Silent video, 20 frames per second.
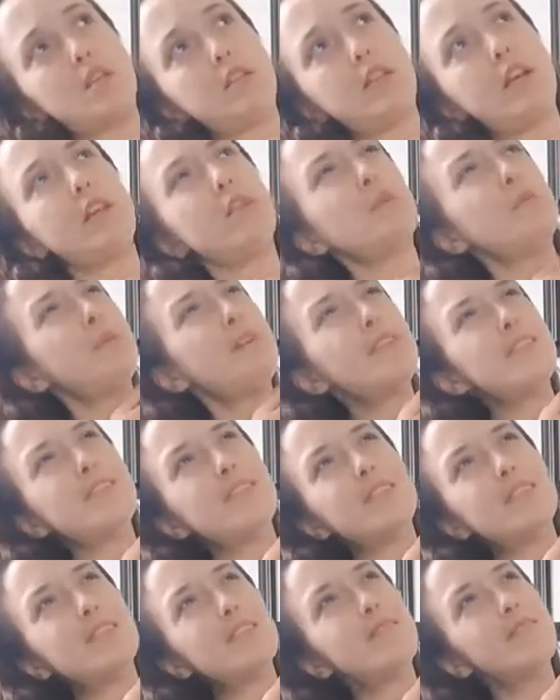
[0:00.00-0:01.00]
The other
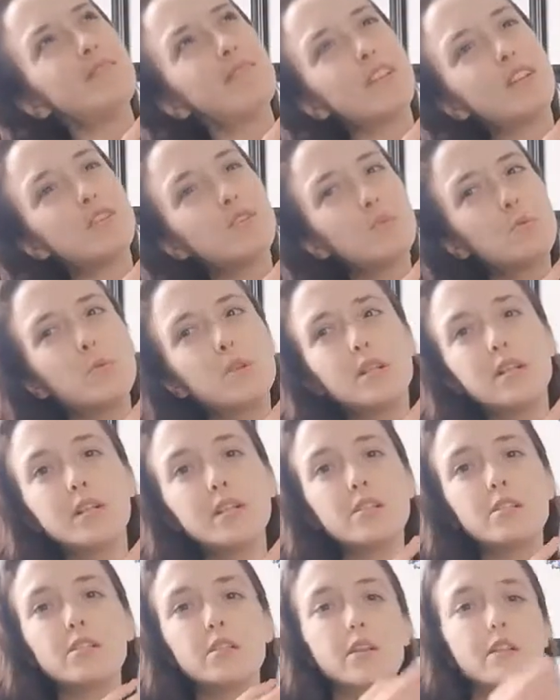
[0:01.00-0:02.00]
reason that doesn't work
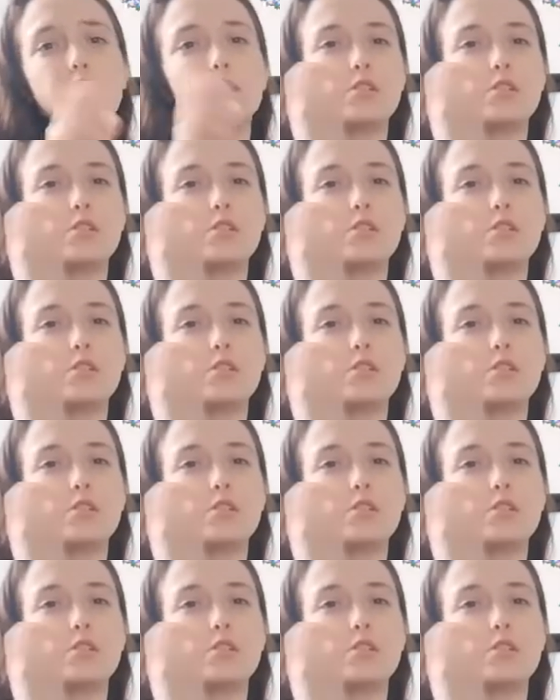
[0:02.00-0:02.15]
is